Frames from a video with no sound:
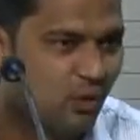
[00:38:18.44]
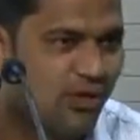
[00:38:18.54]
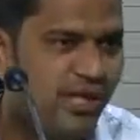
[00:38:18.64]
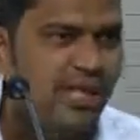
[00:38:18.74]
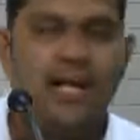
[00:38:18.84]

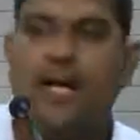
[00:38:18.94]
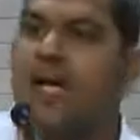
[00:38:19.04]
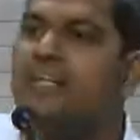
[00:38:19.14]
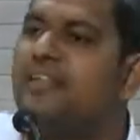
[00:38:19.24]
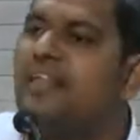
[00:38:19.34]
Okay,
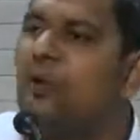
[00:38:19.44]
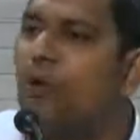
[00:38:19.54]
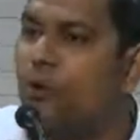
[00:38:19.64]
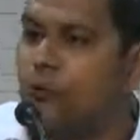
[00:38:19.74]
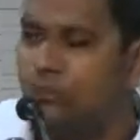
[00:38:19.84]
it is in the
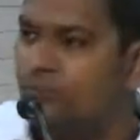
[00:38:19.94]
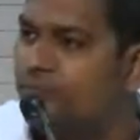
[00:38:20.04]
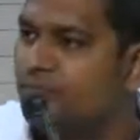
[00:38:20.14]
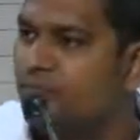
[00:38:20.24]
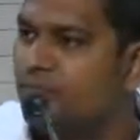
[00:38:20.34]
go down.
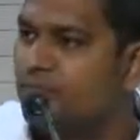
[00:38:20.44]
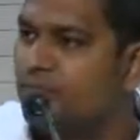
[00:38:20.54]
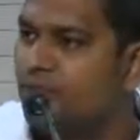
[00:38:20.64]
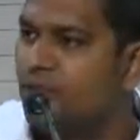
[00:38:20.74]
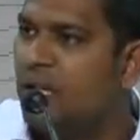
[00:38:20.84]

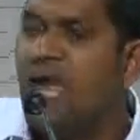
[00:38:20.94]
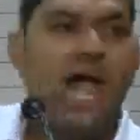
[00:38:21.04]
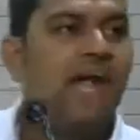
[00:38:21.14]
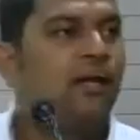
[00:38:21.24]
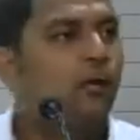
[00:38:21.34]

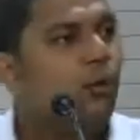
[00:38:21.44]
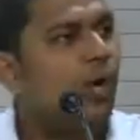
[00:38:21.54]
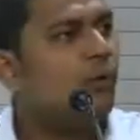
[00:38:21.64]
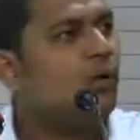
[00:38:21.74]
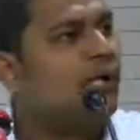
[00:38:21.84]
And go
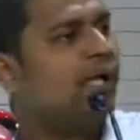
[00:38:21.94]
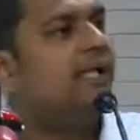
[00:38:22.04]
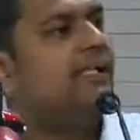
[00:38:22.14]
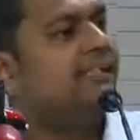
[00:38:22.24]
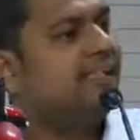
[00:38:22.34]
down
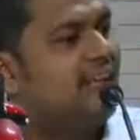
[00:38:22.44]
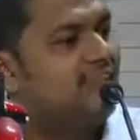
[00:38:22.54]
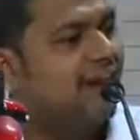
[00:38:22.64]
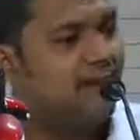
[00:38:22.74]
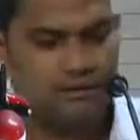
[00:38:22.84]
is
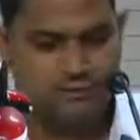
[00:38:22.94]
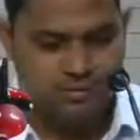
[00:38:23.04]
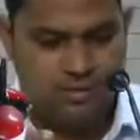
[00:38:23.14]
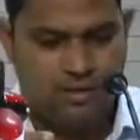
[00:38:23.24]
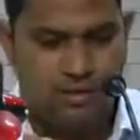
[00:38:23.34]
never
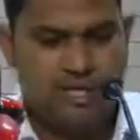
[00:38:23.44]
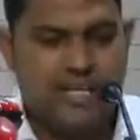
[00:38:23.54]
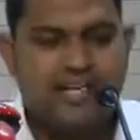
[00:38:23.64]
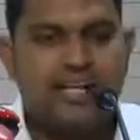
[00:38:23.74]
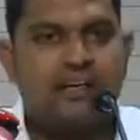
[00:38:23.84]

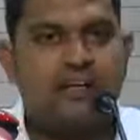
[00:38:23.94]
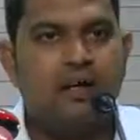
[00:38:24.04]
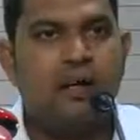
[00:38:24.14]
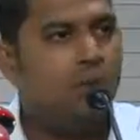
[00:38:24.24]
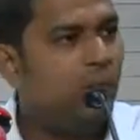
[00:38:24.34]
connected
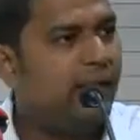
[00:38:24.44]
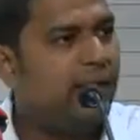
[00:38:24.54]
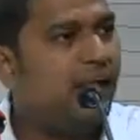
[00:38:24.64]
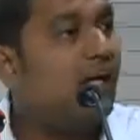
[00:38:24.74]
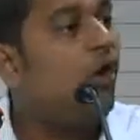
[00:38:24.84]
with
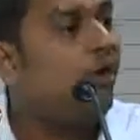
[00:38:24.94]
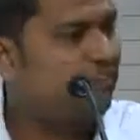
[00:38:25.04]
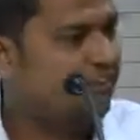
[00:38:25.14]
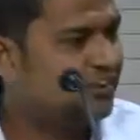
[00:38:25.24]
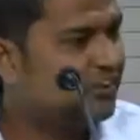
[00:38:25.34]
the
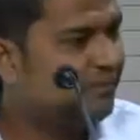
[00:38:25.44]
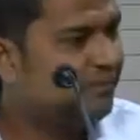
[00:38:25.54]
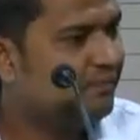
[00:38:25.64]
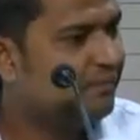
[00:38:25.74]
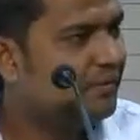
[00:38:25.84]
office.
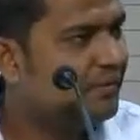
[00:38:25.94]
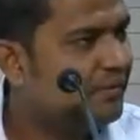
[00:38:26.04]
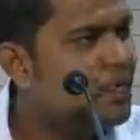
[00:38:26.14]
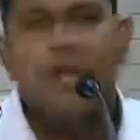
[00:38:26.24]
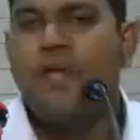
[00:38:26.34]

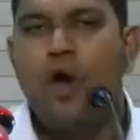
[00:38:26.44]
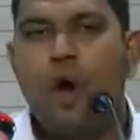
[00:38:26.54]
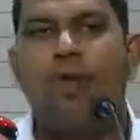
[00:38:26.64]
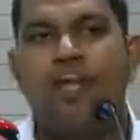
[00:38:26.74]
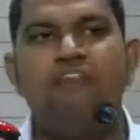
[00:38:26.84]

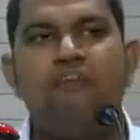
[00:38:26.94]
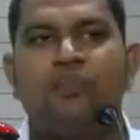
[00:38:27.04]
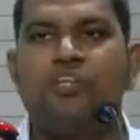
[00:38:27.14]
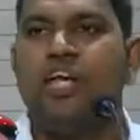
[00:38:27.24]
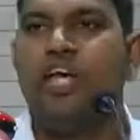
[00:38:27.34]
Normally, if
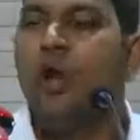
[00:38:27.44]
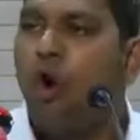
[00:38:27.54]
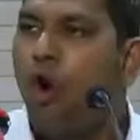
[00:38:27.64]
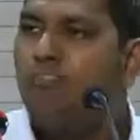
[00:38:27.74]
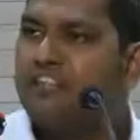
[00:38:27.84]
you see,
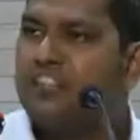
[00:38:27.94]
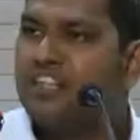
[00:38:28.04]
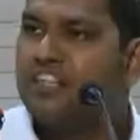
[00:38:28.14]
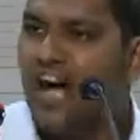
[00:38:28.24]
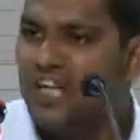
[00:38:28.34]

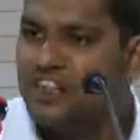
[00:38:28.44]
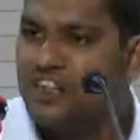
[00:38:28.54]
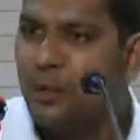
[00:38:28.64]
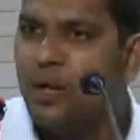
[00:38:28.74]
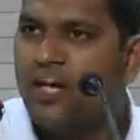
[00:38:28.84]
offices are
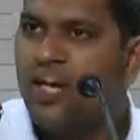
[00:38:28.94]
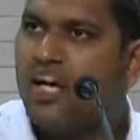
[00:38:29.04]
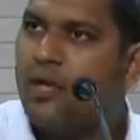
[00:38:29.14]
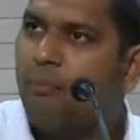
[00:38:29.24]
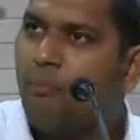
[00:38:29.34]
situated
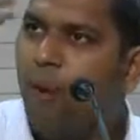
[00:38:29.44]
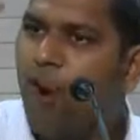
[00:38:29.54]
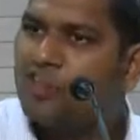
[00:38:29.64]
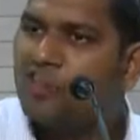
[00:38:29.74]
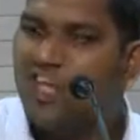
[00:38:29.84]
in a
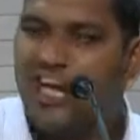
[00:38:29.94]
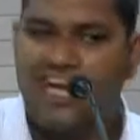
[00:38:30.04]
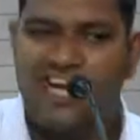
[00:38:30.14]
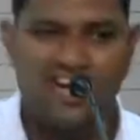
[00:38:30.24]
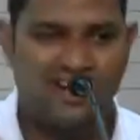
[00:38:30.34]
posh
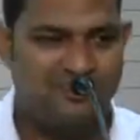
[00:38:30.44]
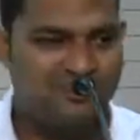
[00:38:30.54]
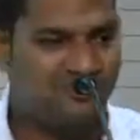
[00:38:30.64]
area